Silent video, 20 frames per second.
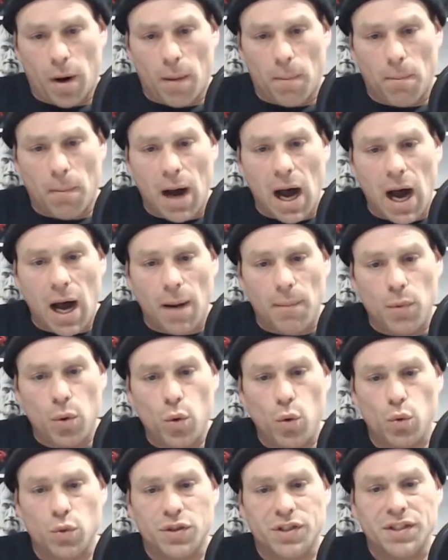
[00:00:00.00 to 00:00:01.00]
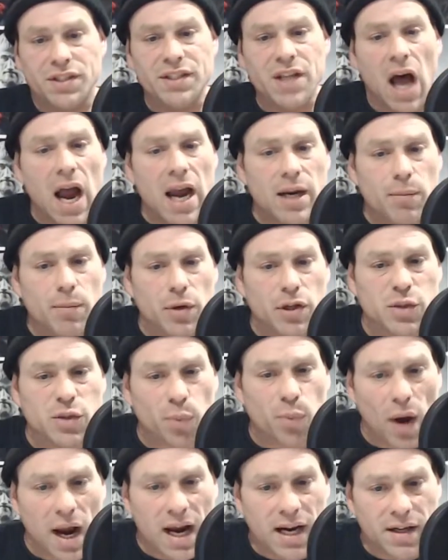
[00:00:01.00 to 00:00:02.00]
a mom who's 9 months
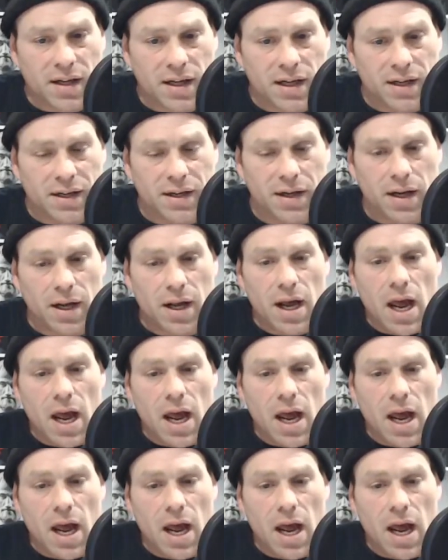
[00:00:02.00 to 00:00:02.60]
pregnant